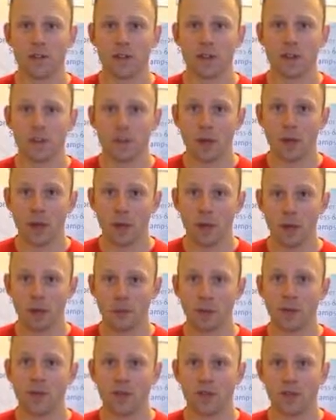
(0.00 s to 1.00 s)
so bear
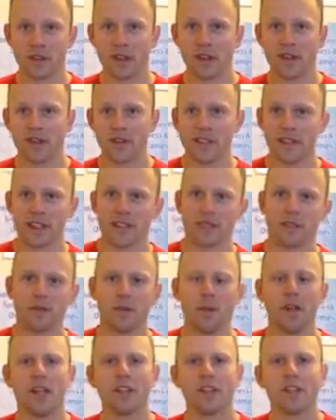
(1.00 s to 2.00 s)
with me if this takes a little
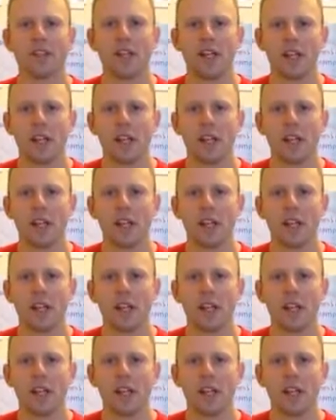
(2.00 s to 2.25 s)
while.